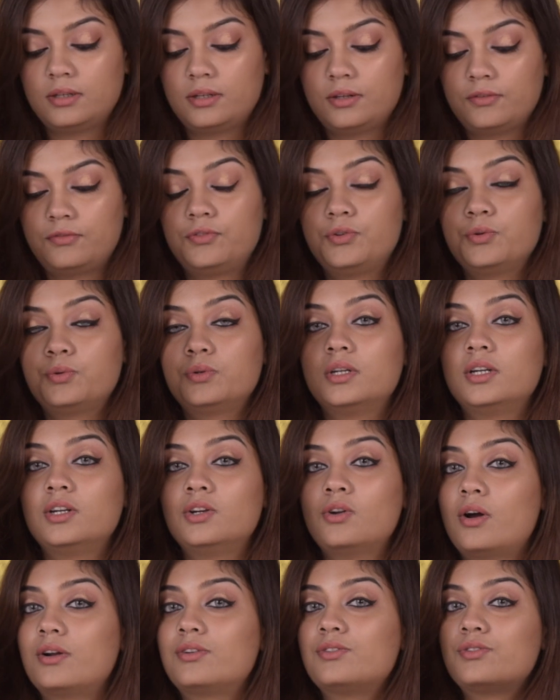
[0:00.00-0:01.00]
If you did
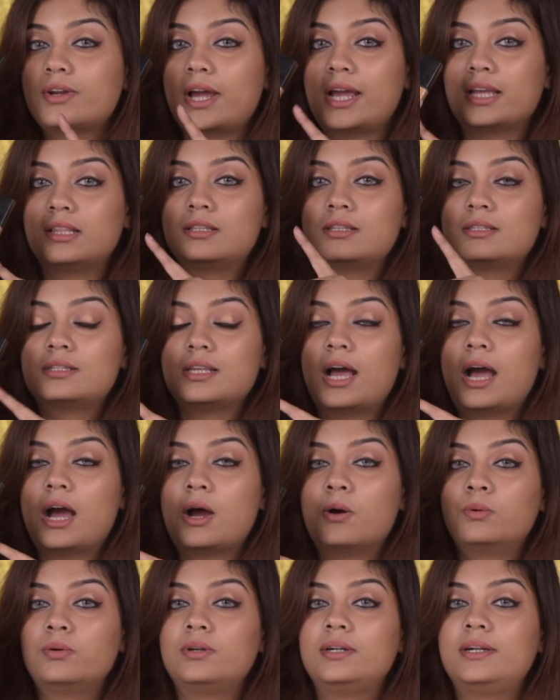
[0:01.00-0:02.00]
not try this
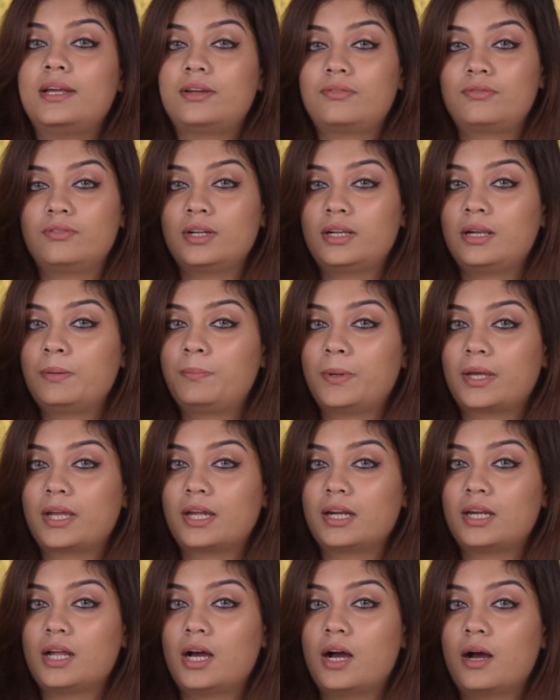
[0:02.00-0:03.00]
out, definitely pick
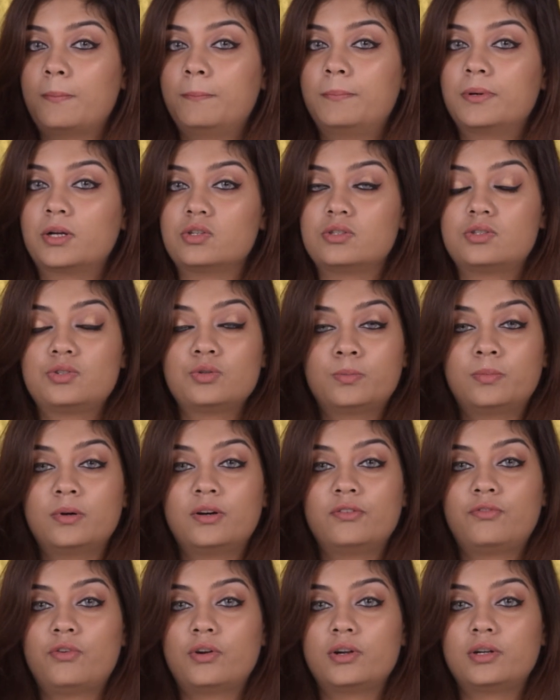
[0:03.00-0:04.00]
it up, because
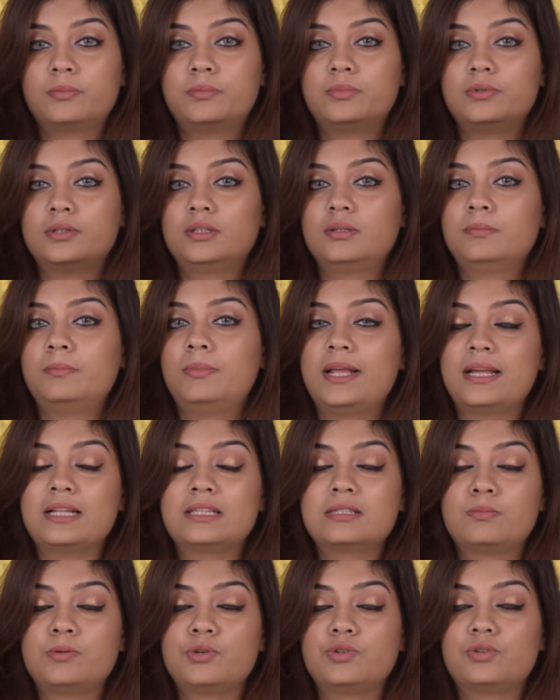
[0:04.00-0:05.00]
super affordable,
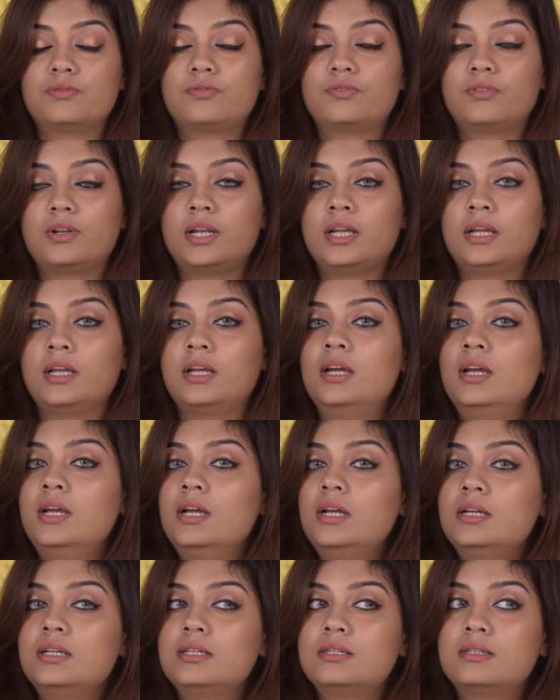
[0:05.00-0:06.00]
blends beautifully,
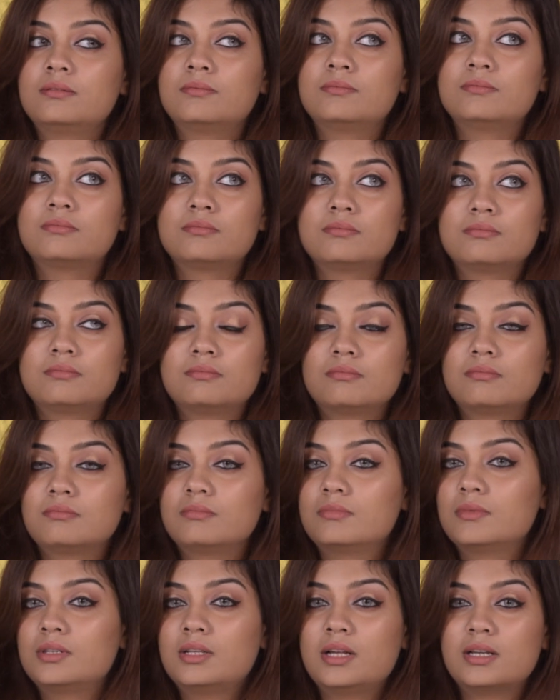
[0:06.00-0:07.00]

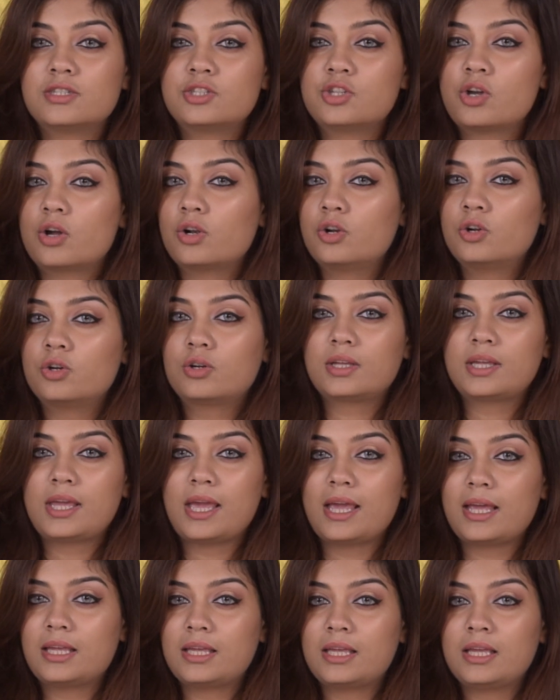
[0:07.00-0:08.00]
does not look
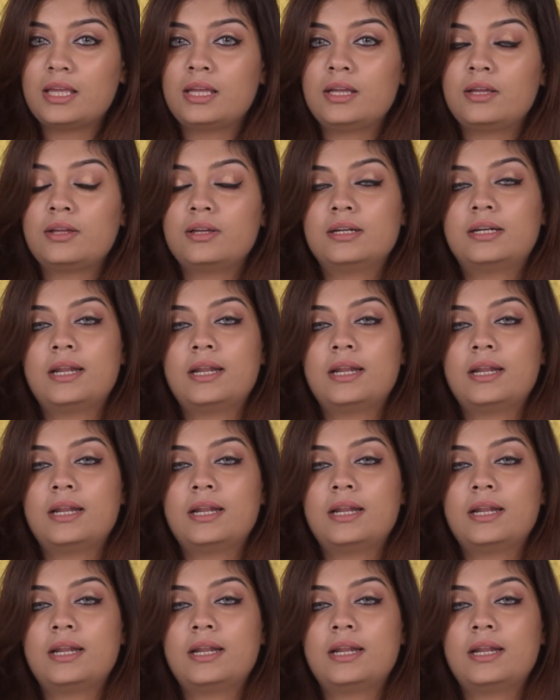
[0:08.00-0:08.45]
cakey.